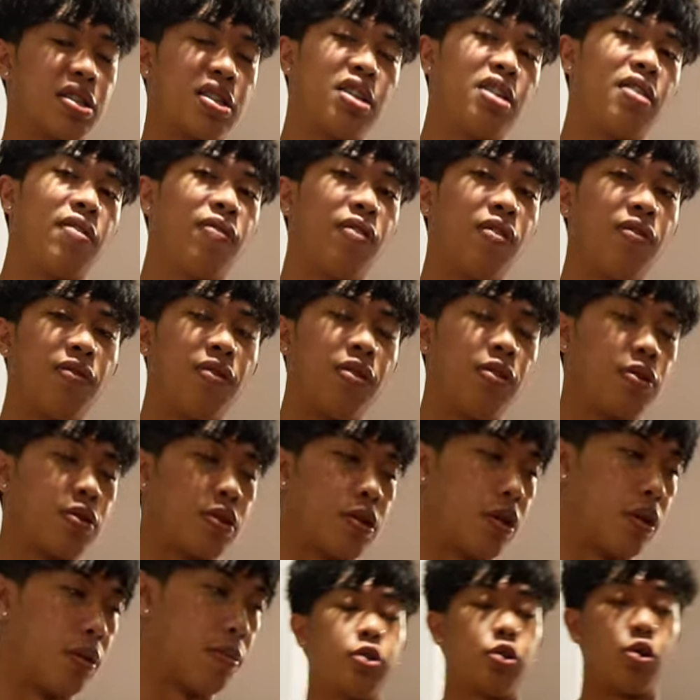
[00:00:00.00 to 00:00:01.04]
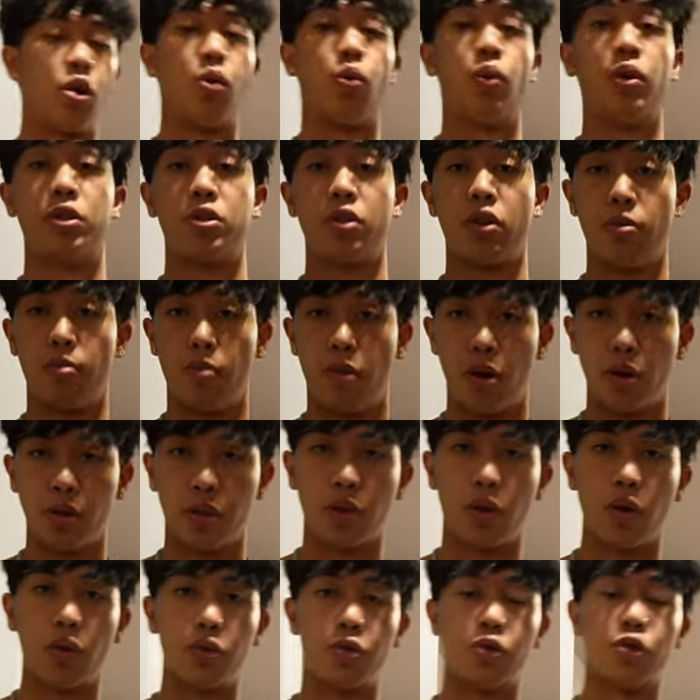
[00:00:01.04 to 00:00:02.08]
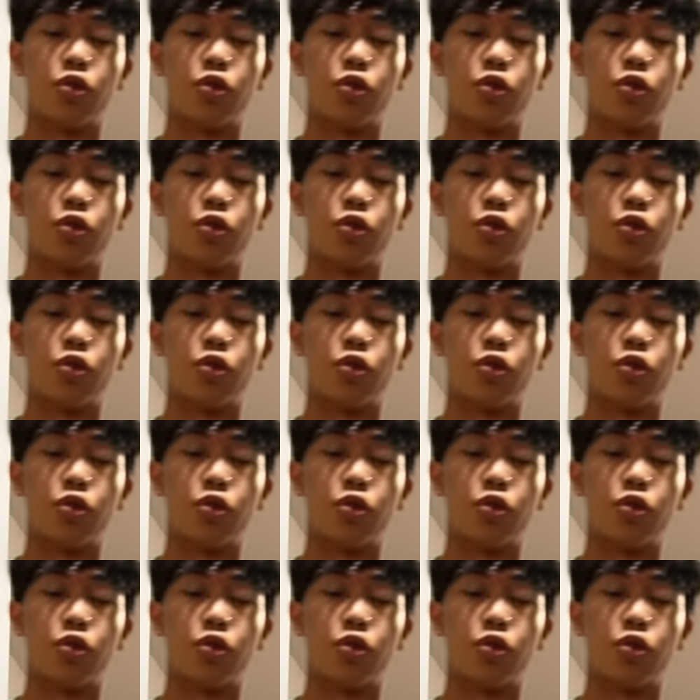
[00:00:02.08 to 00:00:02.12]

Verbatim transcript: see if it feels good. So I went to the mall to go to